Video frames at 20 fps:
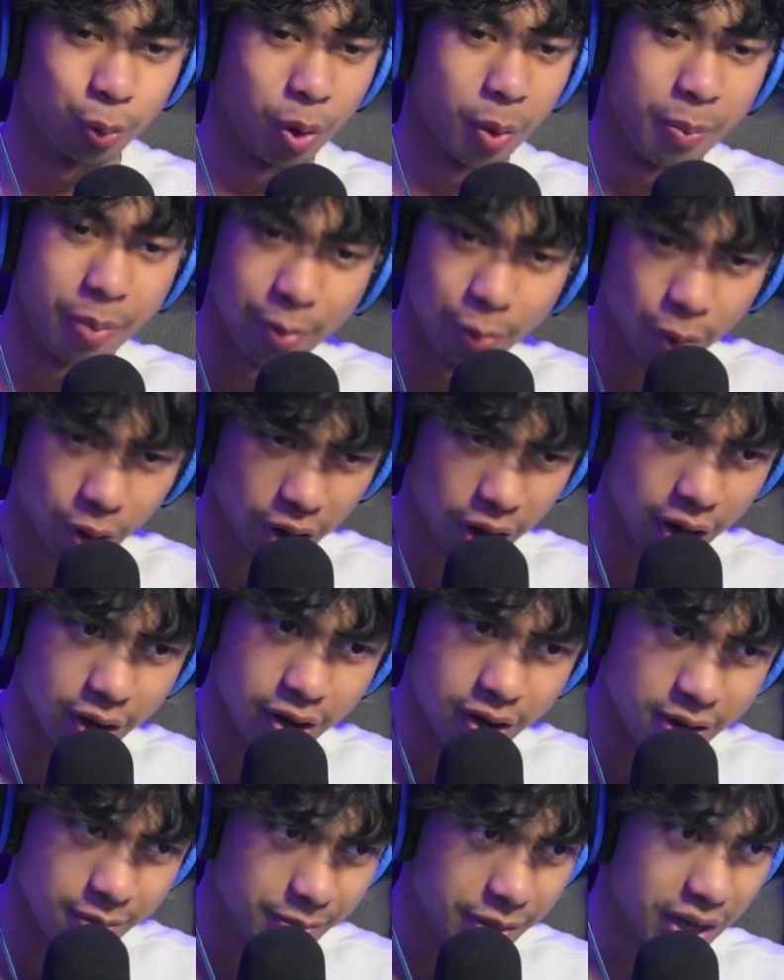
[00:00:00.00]
We're
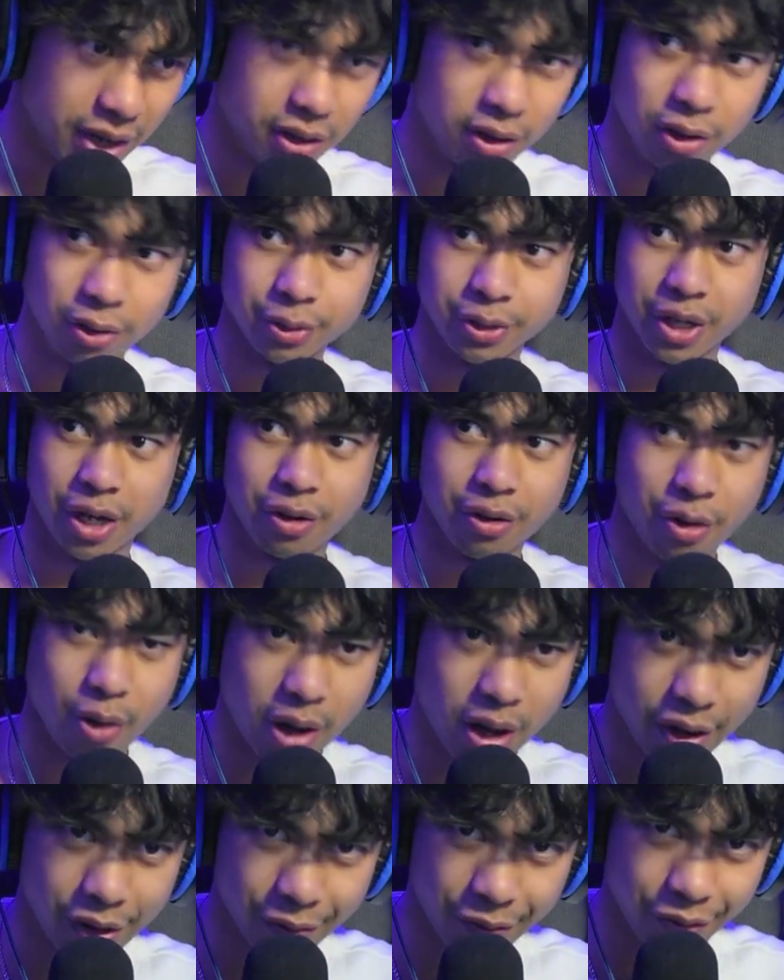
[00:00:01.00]
cutting it a bit close. I don't know
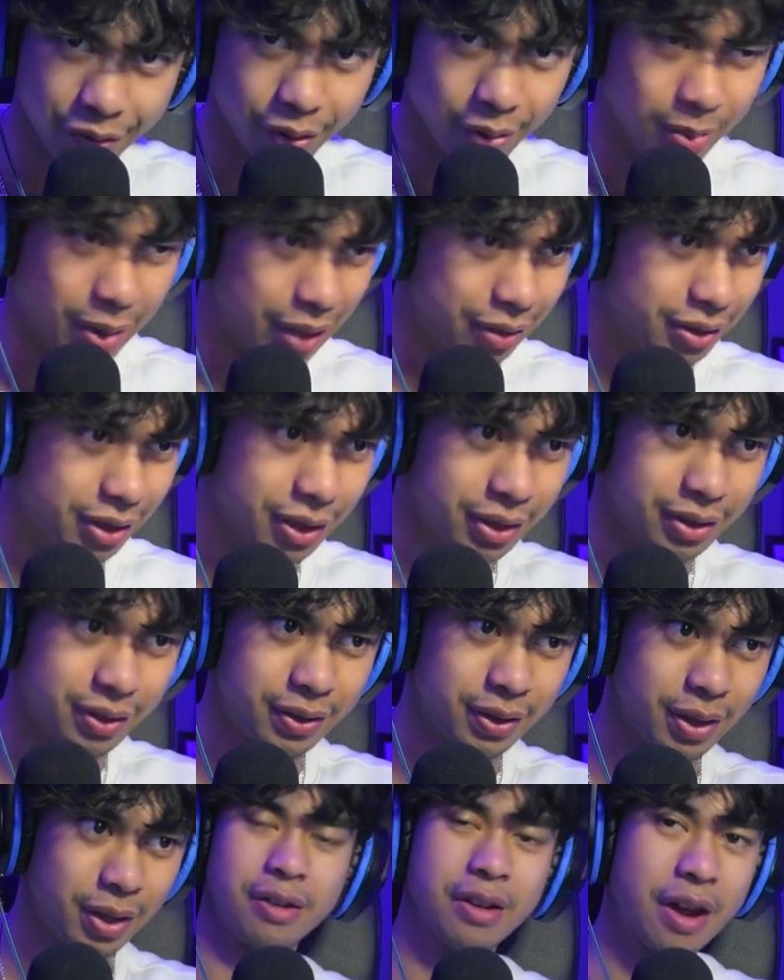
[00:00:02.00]
how I feel about
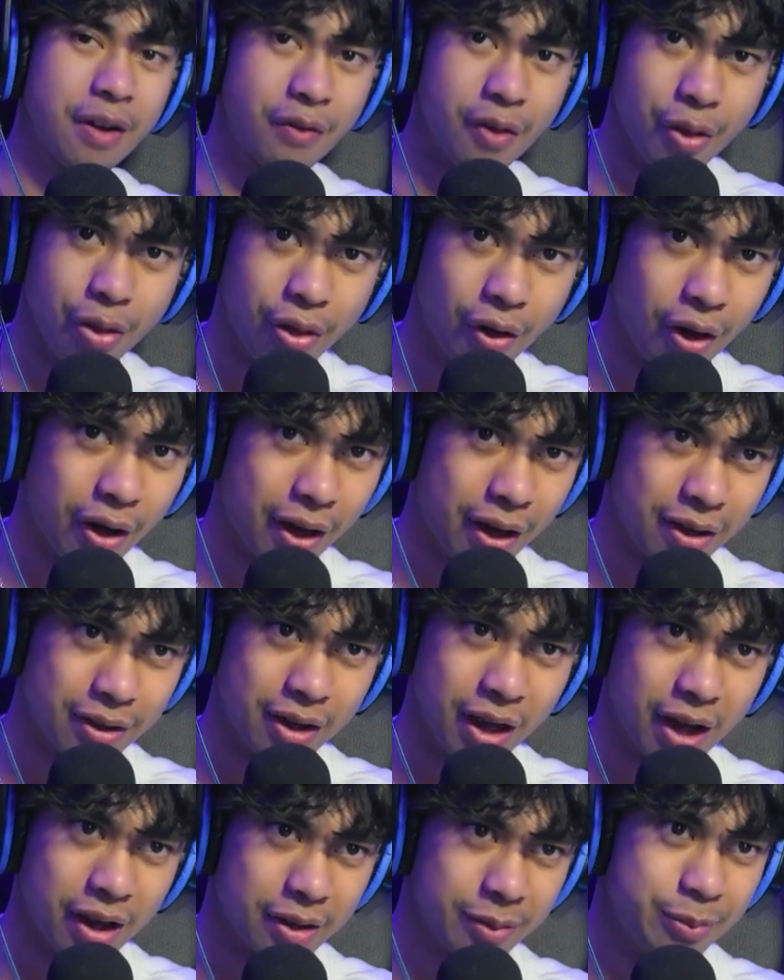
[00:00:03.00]
this. I never thought
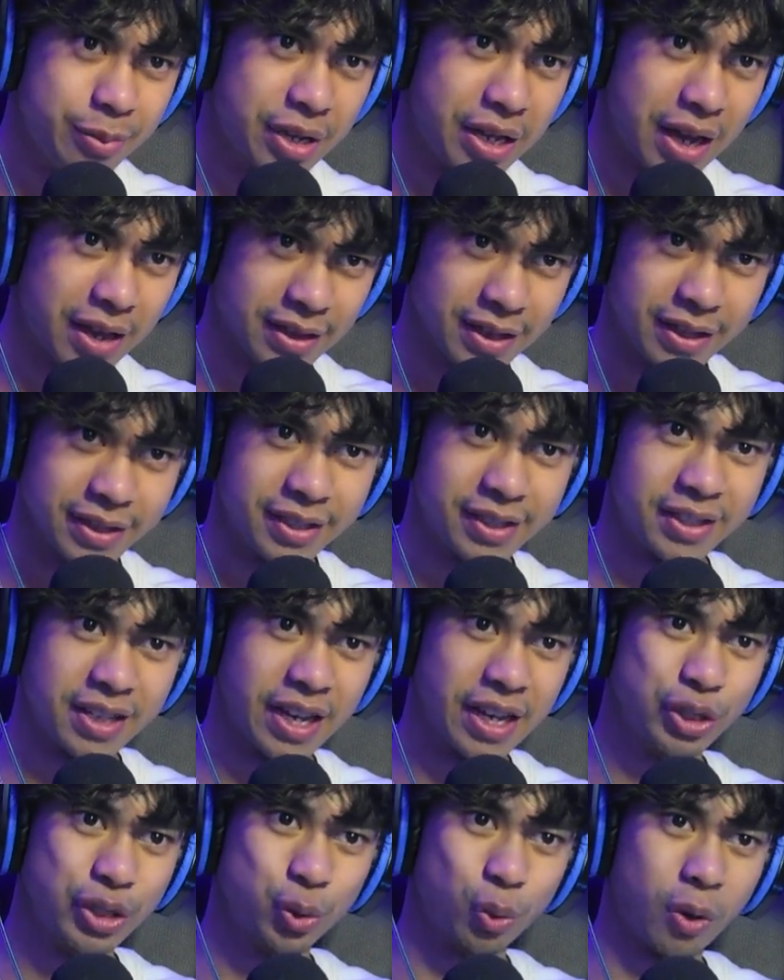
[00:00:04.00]
I'd be at this
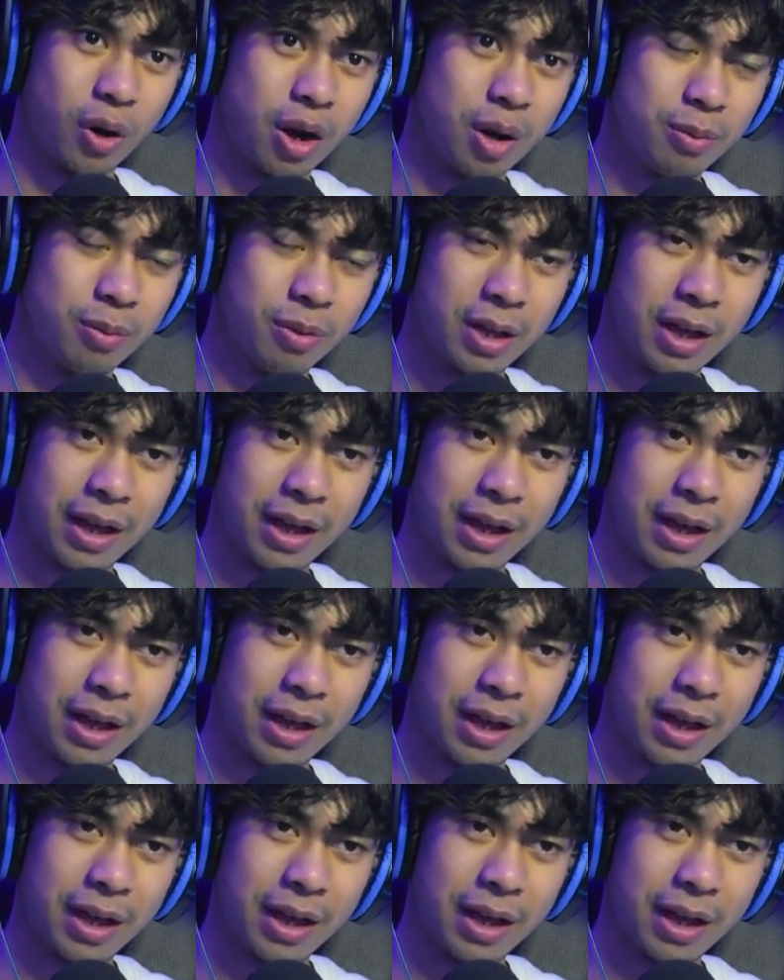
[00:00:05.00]
stage where I'm